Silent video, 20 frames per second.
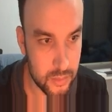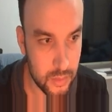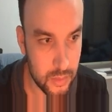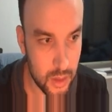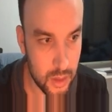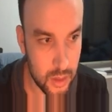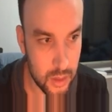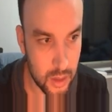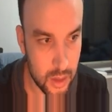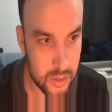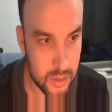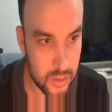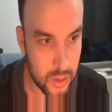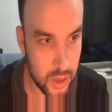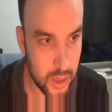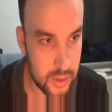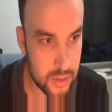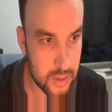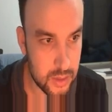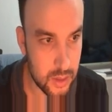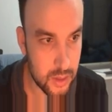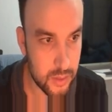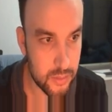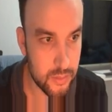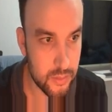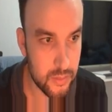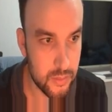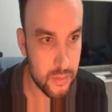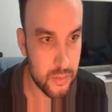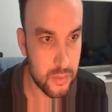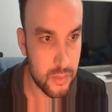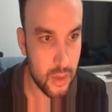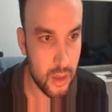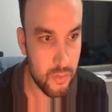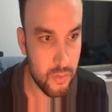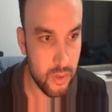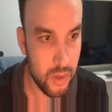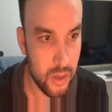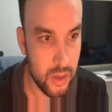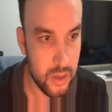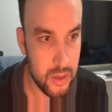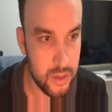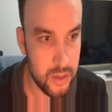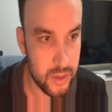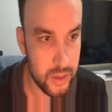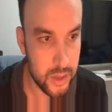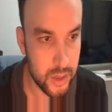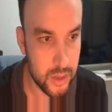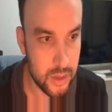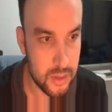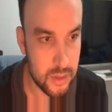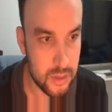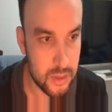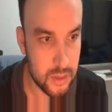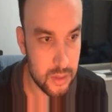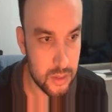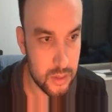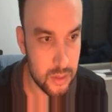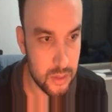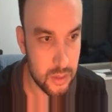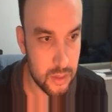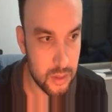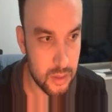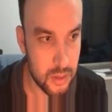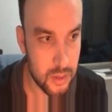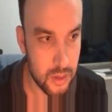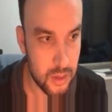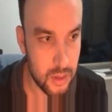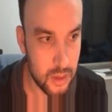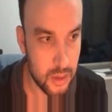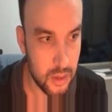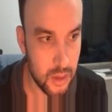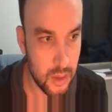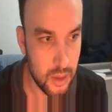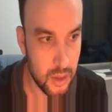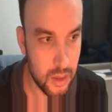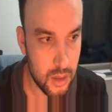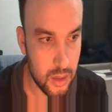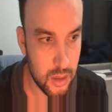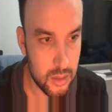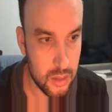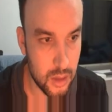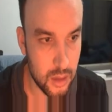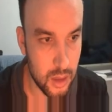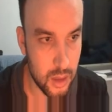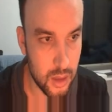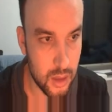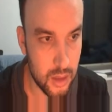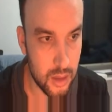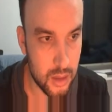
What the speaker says: Here as you can see, when I increase, the